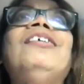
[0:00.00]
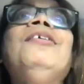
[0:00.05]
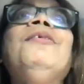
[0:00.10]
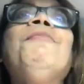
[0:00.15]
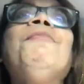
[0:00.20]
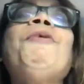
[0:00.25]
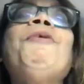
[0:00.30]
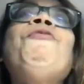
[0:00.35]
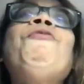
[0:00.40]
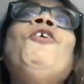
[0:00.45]

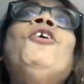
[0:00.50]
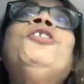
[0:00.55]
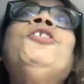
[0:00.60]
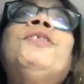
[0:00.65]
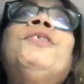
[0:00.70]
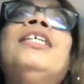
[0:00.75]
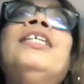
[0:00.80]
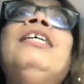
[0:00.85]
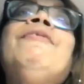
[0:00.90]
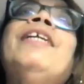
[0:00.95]
before you
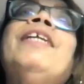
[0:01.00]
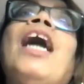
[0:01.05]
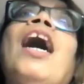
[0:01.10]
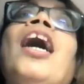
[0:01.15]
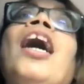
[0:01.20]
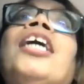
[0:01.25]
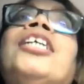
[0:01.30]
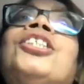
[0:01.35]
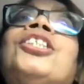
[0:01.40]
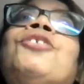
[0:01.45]
can even
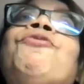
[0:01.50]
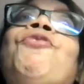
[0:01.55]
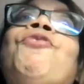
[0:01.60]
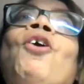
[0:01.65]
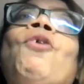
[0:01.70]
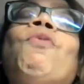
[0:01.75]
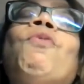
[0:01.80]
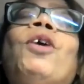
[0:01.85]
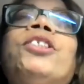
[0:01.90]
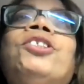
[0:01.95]
ask
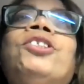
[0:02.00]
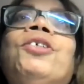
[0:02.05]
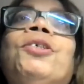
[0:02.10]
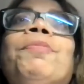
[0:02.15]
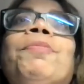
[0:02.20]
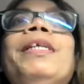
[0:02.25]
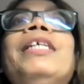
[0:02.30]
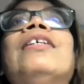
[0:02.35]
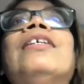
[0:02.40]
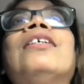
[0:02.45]
for what's going
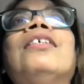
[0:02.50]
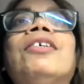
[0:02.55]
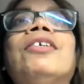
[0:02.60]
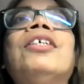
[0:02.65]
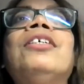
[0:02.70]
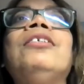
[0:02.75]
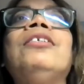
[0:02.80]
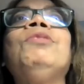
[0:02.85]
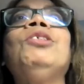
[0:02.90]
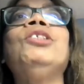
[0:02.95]
to be in the
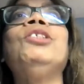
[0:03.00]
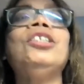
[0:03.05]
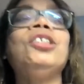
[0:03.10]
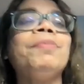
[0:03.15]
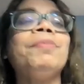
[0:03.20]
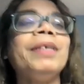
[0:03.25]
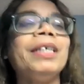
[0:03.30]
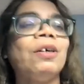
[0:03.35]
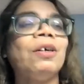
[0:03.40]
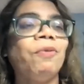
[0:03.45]
curriculum, you need
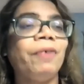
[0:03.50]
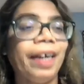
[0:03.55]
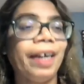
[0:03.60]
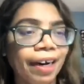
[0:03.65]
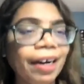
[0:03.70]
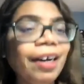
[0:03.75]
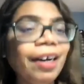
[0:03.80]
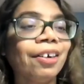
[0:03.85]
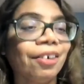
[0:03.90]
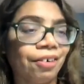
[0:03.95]
to be
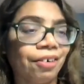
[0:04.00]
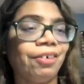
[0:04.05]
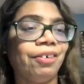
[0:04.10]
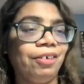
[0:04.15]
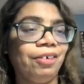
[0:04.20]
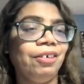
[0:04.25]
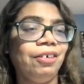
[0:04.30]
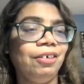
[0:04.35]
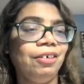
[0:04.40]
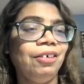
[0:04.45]
aware
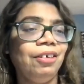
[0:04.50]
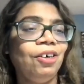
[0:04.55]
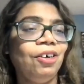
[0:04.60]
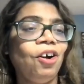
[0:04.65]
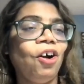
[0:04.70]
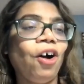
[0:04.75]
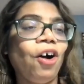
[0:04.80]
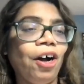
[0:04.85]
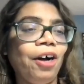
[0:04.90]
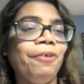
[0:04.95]

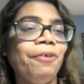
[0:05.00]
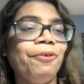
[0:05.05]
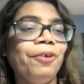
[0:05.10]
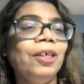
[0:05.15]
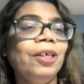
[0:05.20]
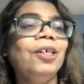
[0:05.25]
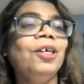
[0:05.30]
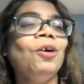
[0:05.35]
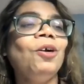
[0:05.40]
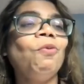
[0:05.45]
of
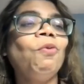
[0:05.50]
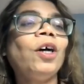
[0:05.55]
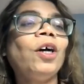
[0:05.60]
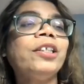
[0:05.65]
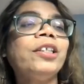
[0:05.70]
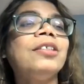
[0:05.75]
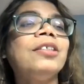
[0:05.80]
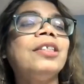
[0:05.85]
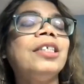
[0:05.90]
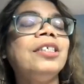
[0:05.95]

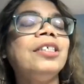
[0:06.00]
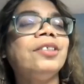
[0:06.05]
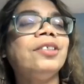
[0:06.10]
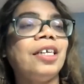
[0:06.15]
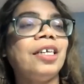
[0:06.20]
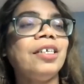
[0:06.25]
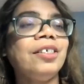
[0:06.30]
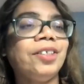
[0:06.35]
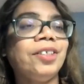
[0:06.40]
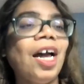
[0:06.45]
what these
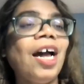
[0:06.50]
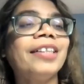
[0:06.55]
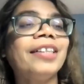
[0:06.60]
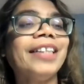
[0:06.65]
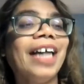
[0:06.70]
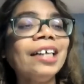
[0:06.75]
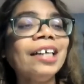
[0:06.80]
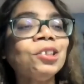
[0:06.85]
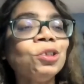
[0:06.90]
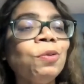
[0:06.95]
things are. And
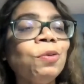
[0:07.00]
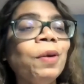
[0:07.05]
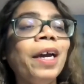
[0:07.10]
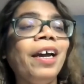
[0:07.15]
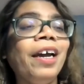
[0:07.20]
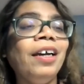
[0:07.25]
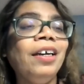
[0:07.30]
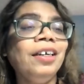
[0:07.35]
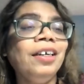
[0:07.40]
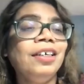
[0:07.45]
that's
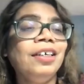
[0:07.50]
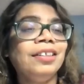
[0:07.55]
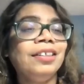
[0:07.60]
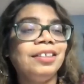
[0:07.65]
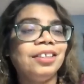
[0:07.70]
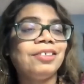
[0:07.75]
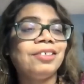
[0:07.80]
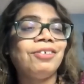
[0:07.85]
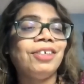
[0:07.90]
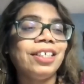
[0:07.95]
where
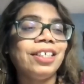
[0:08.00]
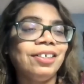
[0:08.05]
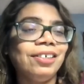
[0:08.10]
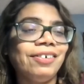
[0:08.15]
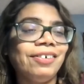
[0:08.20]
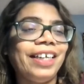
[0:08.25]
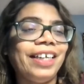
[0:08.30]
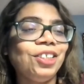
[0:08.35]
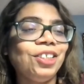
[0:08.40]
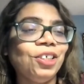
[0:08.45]
this critical
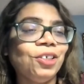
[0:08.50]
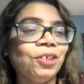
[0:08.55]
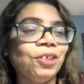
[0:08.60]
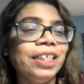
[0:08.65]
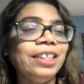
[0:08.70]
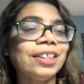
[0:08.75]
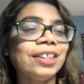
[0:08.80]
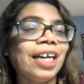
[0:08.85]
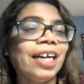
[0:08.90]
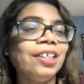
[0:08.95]
race,
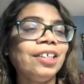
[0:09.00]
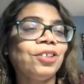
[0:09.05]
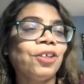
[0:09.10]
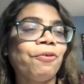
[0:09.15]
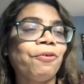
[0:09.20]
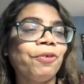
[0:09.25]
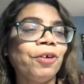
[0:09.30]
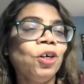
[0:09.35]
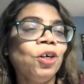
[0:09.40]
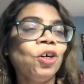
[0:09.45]
these kinds
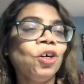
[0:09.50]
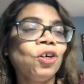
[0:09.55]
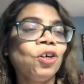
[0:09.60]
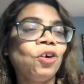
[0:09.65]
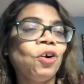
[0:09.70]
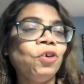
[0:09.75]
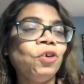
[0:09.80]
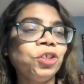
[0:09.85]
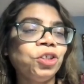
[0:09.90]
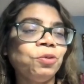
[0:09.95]
of
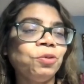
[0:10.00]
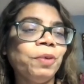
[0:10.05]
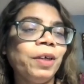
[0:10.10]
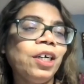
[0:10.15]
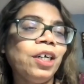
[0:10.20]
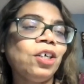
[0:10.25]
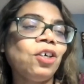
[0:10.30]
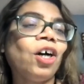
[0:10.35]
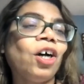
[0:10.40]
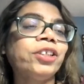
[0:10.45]

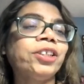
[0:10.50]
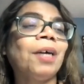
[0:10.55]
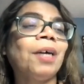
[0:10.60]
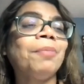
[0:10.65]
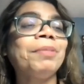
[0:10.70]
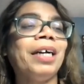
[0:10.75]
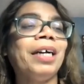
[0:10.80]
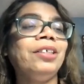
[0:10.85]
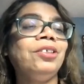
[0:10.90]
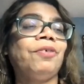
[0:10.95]
coursework or
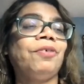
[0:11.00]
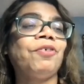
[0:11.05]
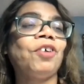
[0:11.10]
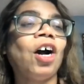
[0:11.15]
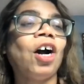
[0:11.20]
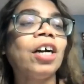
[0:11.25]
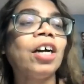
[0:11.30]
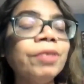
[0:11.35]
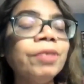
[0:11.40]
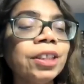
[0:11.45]
some kinds of
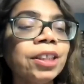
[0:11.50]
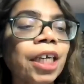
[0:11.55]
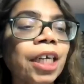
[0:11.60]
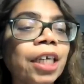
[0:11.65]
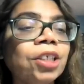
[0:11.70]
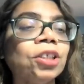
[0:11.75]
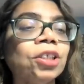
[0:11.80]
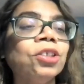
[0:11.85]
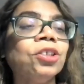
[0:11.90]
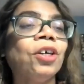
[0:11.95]

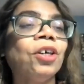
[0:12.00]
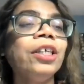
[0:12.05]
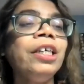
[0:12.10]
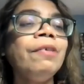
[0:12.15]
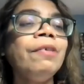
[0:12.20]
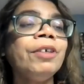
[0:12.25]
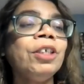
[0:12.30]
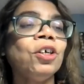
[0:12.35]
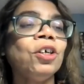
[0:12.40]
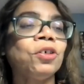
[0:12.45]
conversations or
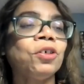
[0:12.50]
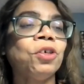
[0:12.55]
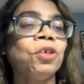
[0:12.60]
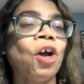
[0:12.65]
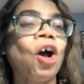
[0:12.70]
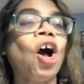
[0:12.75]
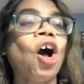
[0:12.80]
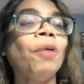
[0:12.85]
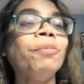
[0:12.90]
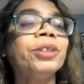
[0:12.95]
even your own
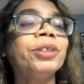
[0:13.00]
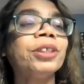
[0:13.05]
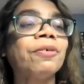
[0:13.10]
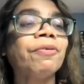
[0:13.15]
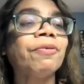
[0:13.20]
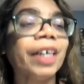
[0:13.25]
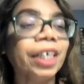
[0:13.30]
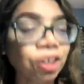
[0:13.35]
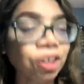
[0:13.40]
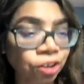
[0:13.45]

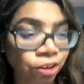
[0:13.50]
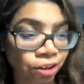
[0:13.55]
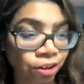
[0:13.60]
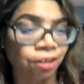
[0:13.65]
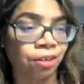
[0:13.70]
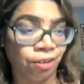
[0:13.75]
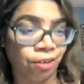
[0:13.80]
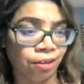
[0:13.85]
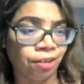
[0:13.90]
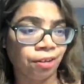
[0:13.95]

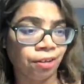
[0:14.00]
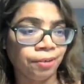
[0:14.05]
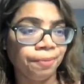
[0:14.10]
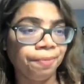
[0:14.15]
observations?